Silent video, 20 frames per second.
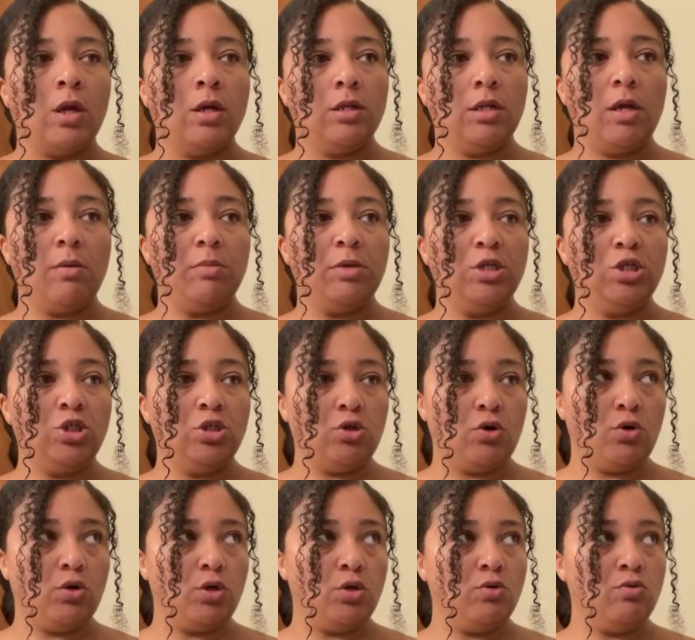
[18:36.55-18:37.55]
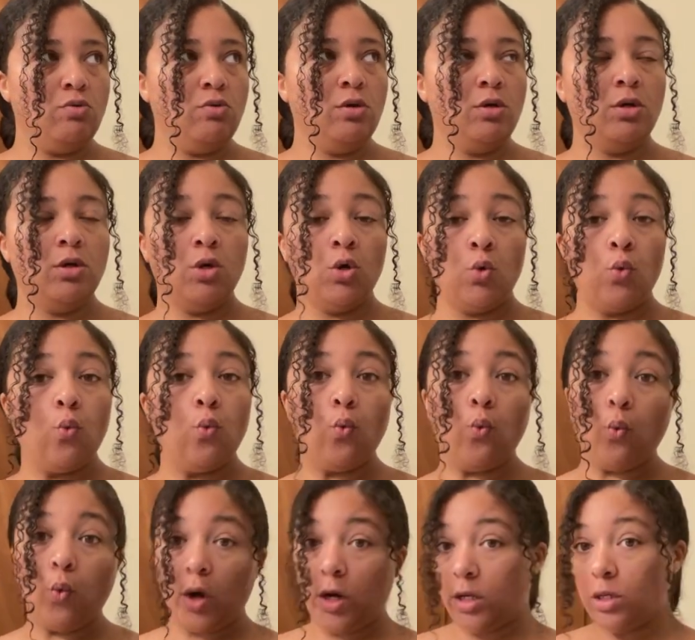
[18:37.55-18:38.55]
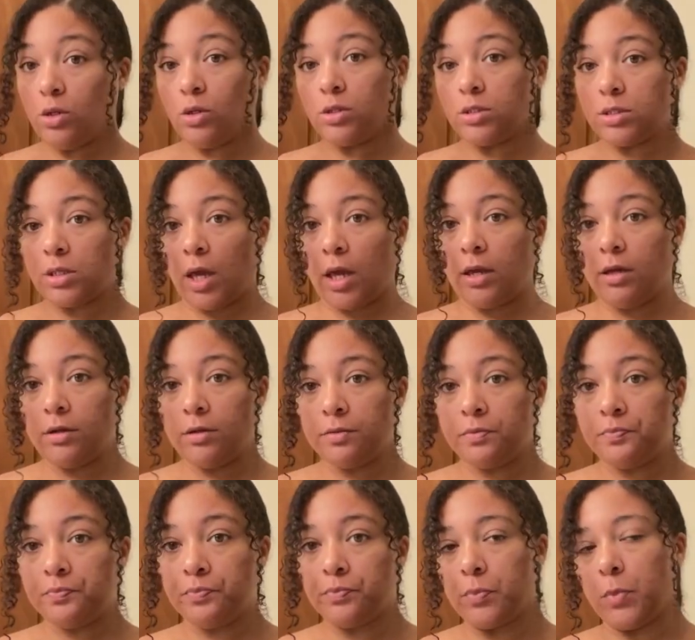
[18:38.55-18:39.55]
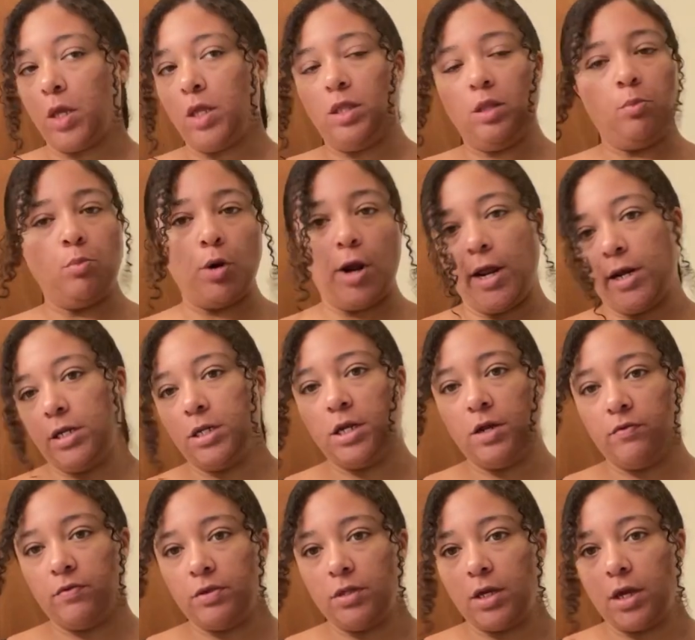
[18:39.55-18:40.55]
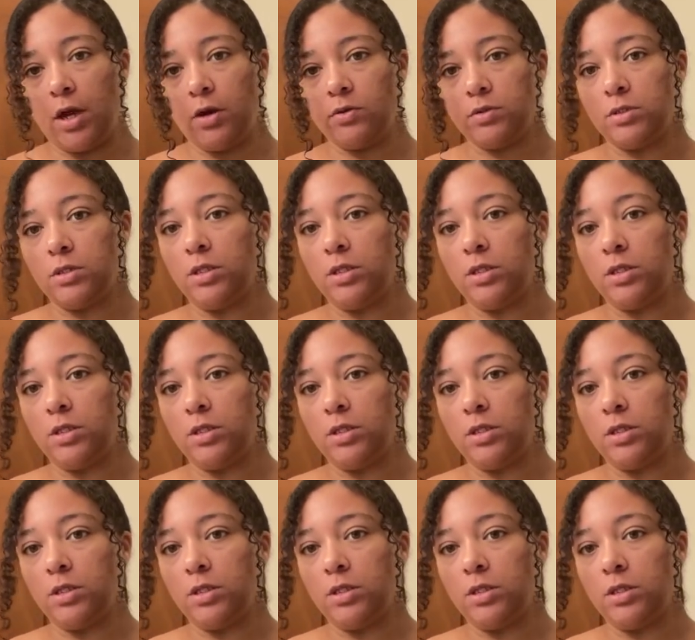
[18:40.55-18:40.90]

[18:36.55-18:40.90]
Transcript: let me show you what it looks like and the brand and everything else.